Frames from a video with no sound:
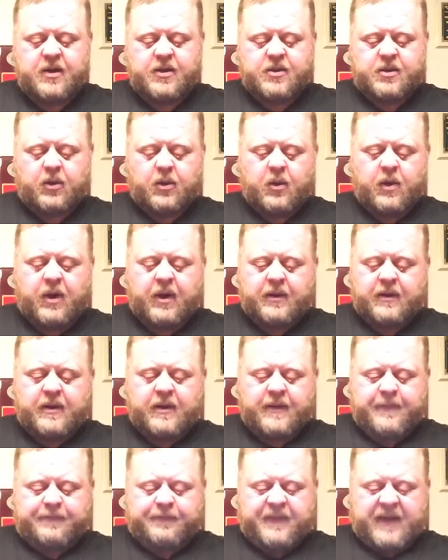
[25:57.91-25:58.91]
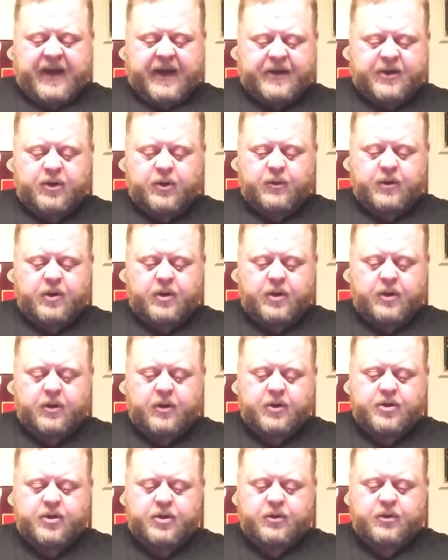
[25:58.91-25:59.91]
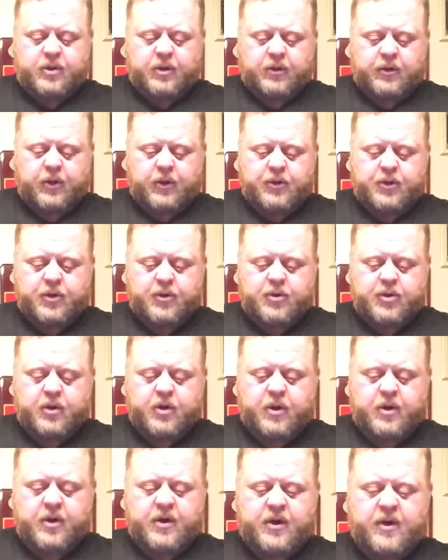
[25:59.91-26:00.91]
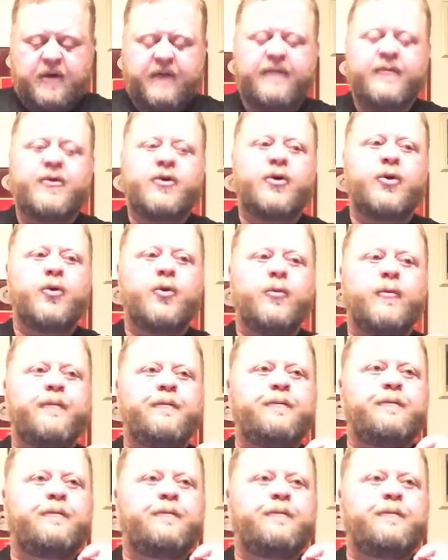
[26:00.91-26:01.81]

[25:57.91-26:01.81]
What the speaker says: So I do encourage you to learn your trigger enough to